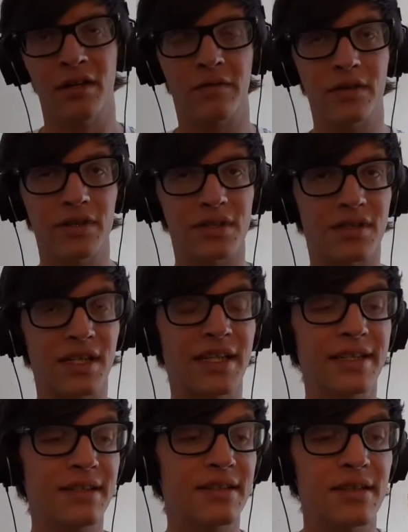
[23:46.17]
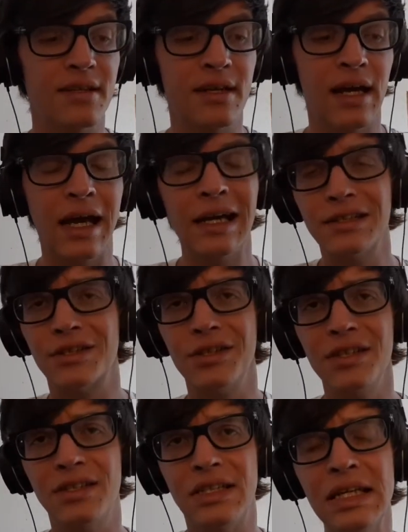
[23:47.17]
for this list
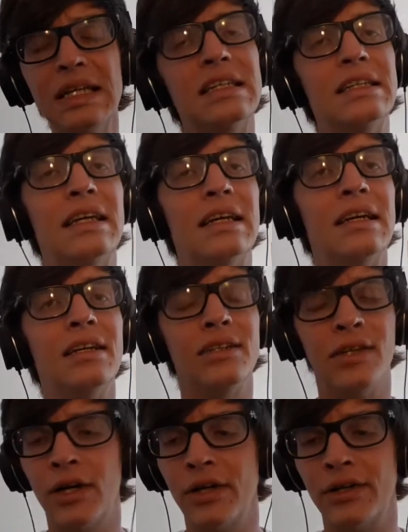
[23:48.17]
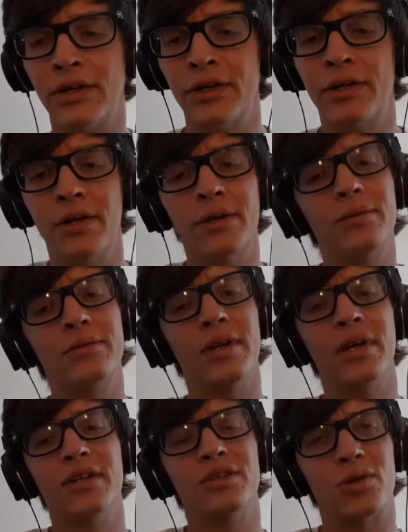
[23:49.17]
actually did don her own
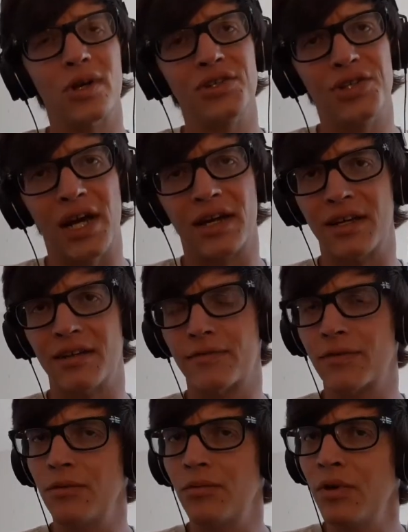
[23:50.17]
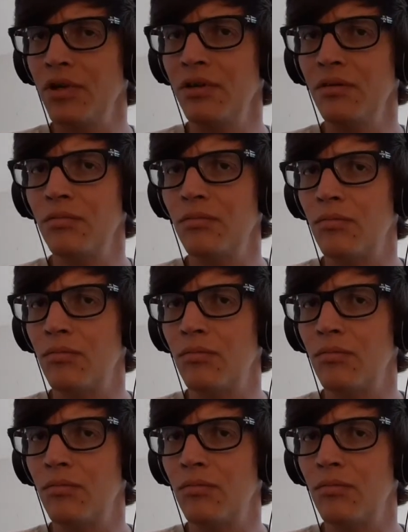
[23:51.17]
straitjacket for one